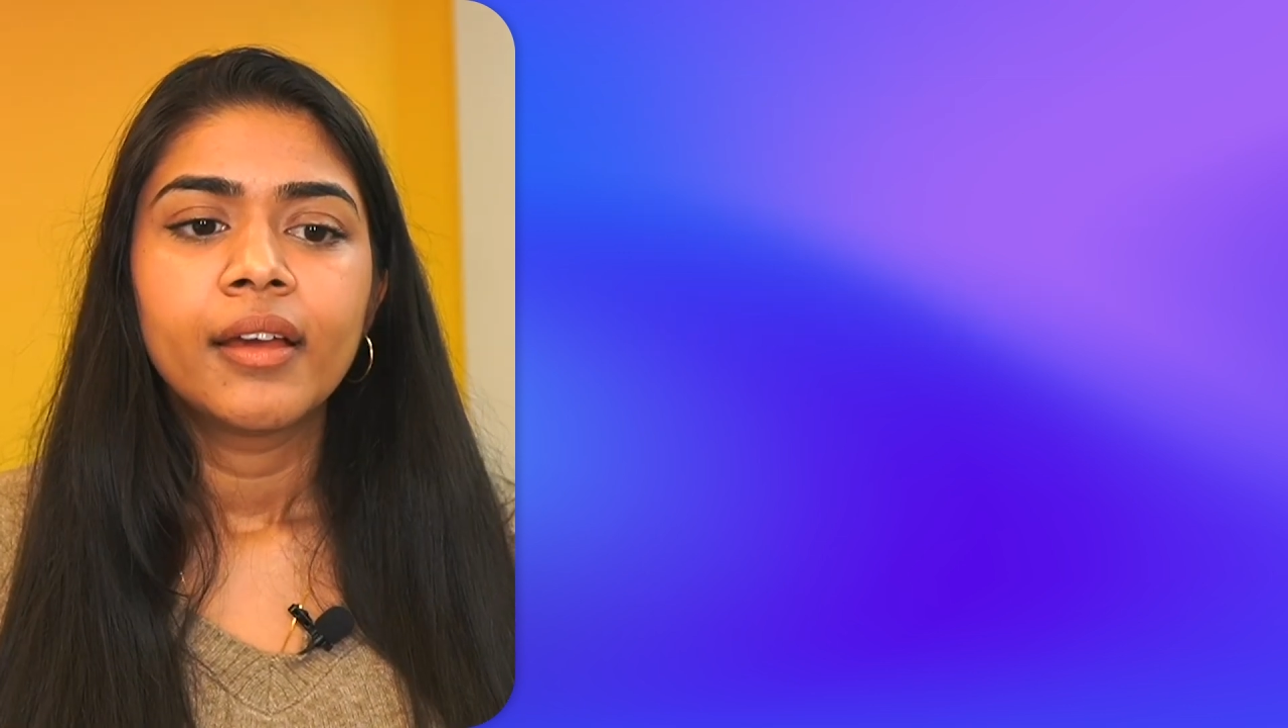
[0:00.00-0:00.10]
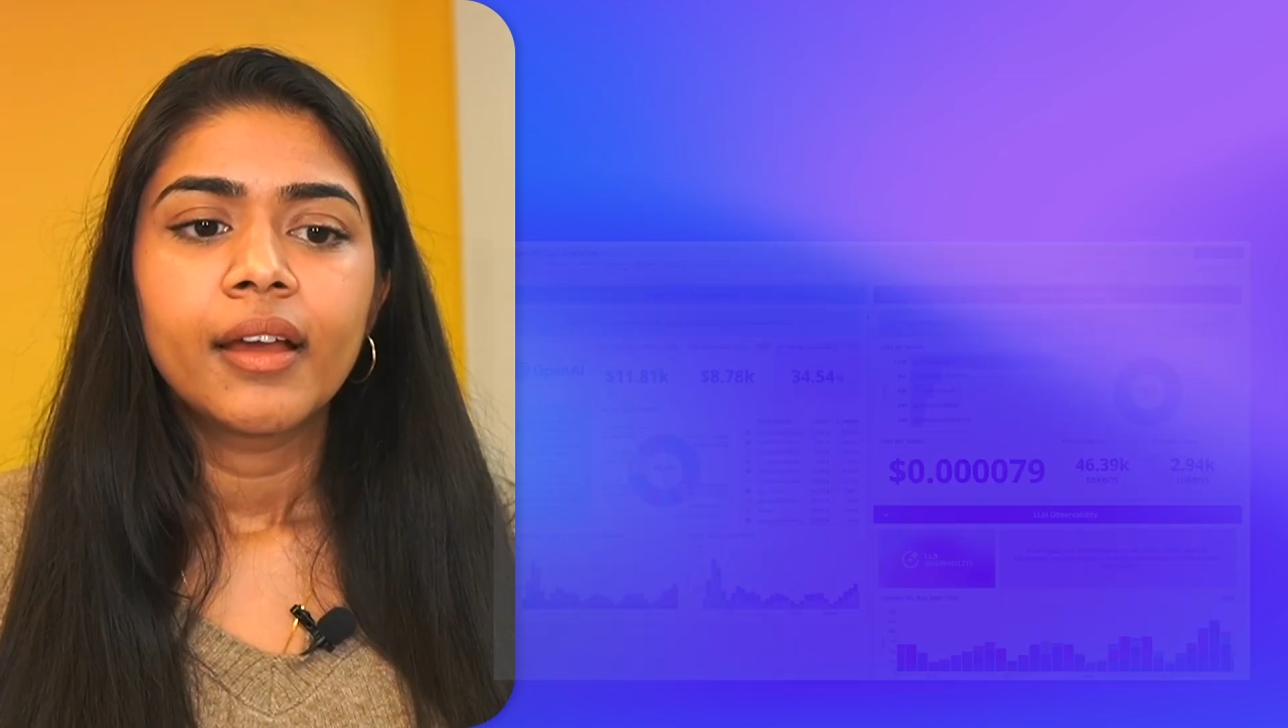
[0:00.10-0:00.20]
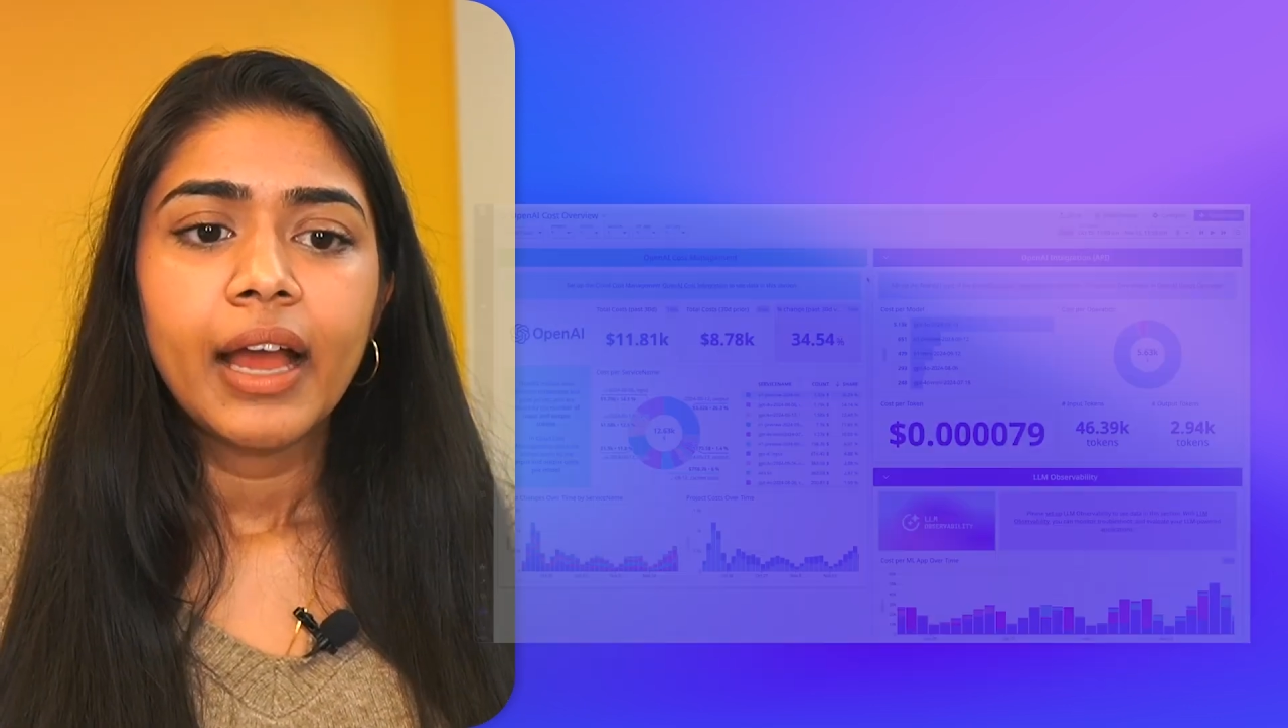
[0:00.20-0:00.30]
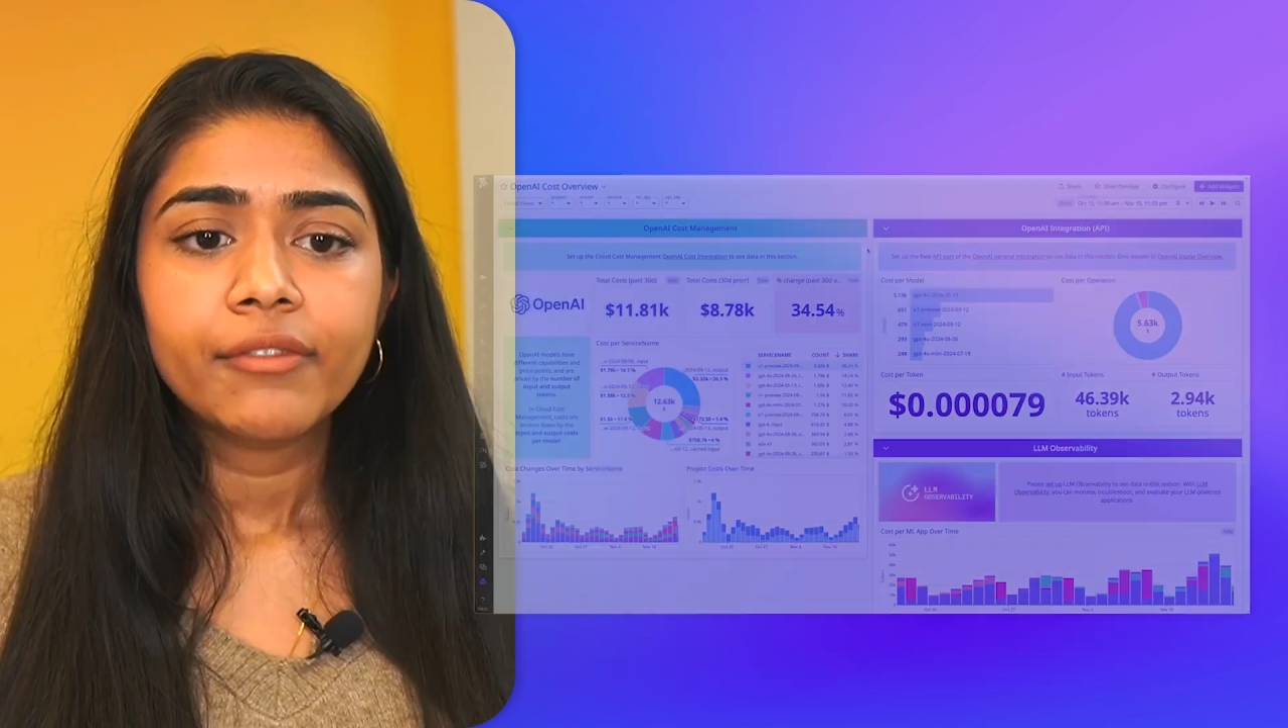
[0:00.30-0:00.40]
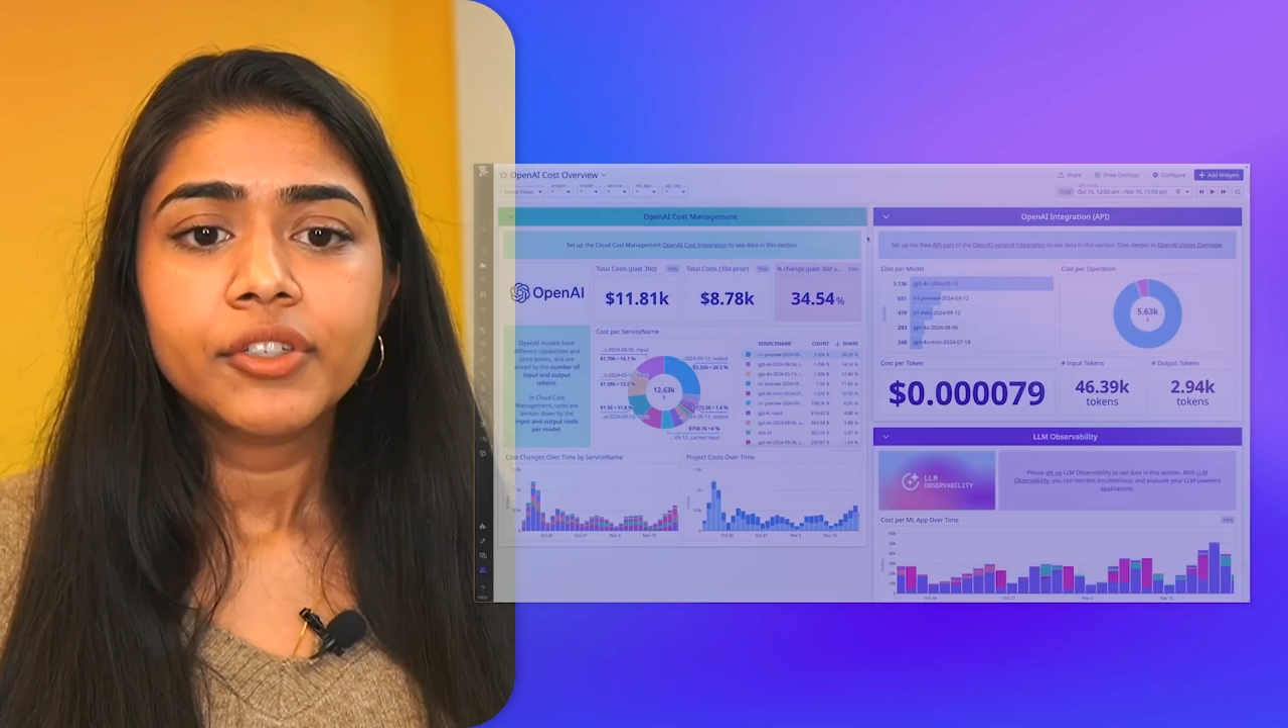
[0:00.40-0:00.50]

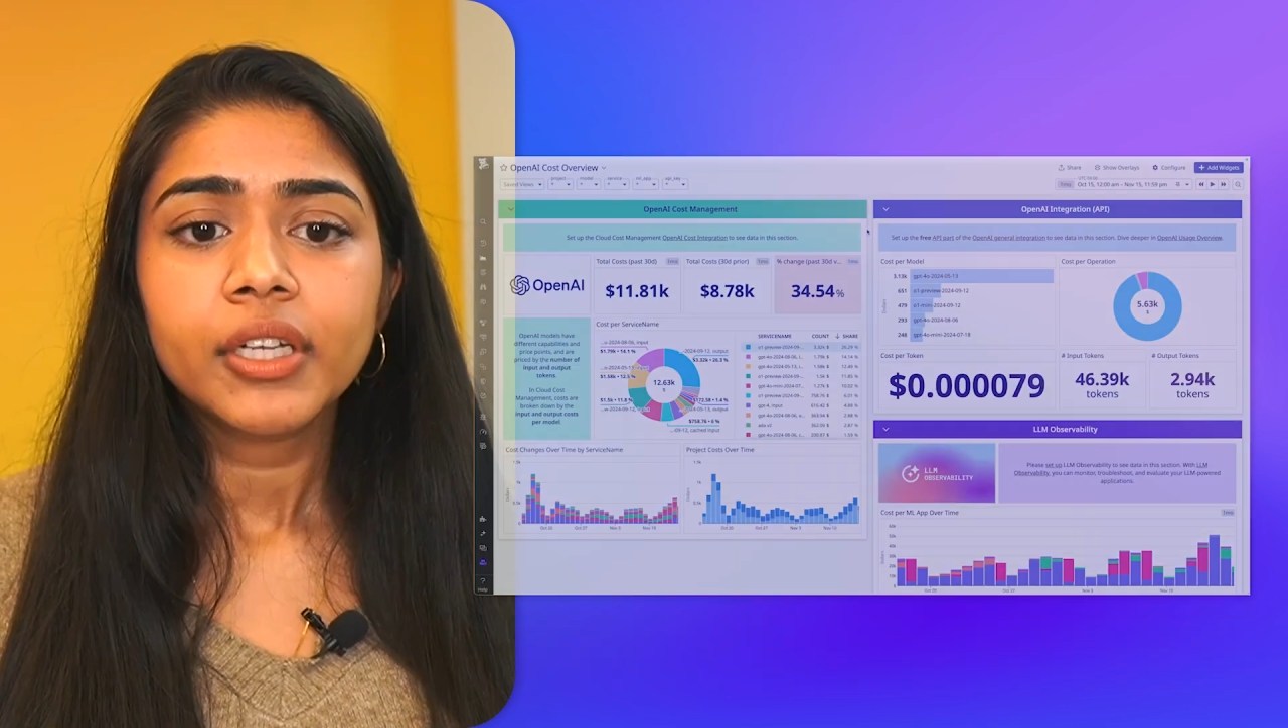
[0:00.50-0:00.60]
After